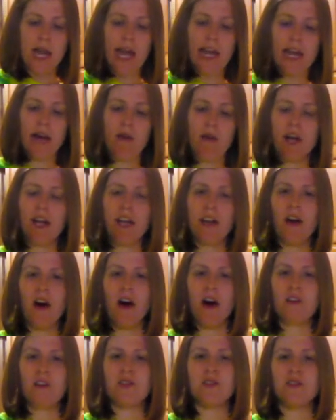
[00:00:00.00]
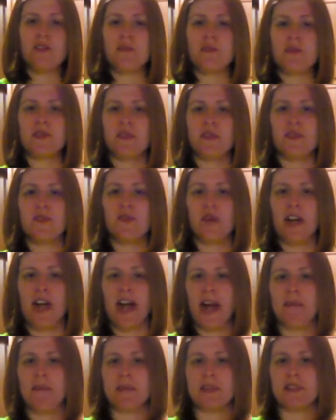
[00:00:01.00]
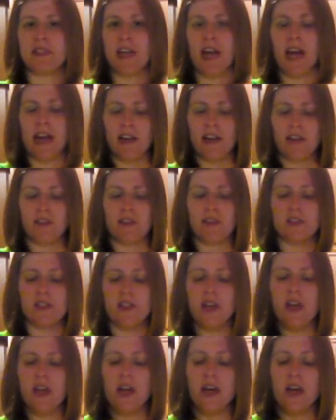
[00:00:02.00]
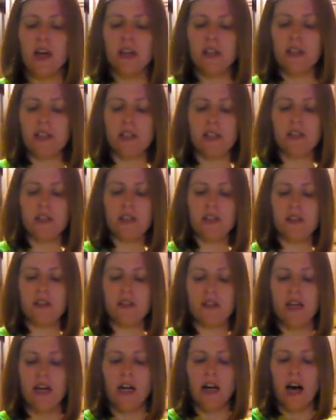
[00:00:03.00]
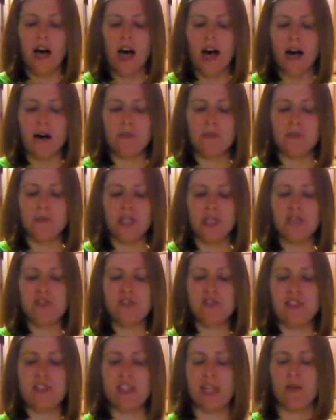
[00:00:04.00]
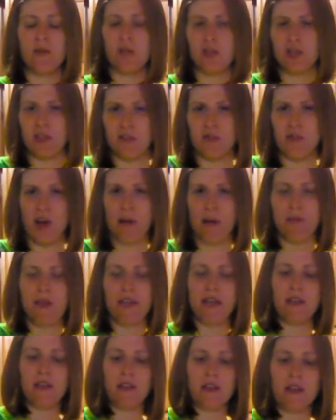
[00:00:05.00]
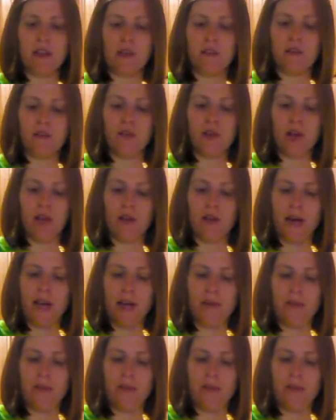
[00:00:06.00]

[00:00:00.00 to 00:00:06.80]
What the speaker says: And I want you to also observe what happens. It kind of looks a little interesting when you're dropping in the food coloring.